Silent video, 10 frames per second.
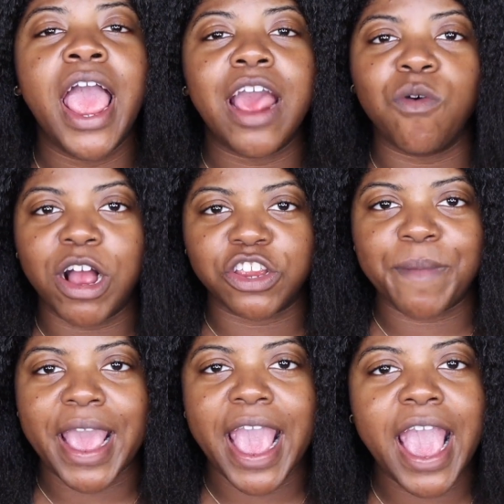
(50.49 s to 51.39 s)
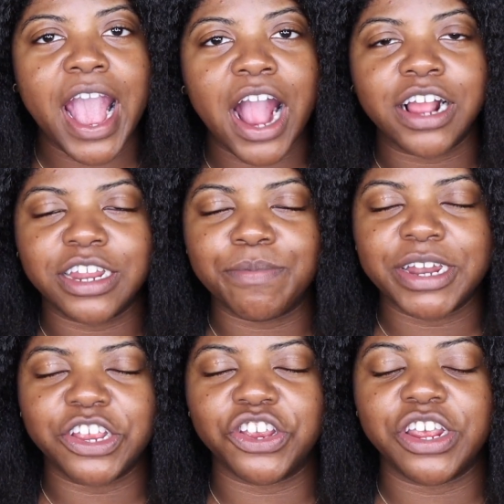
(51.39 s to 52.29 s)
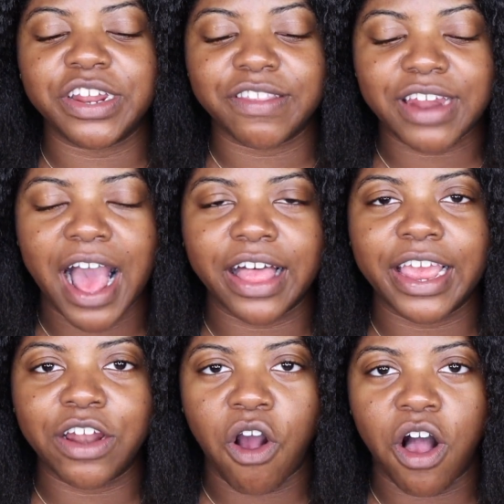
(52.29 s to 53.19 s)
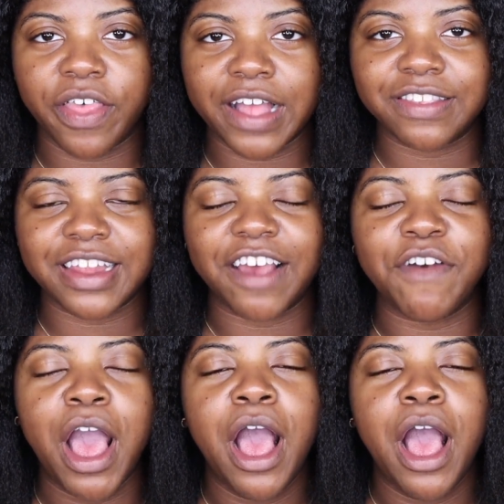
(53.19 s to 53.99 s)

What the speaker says: and wash my hair, deep condition, style it, and all that stuff.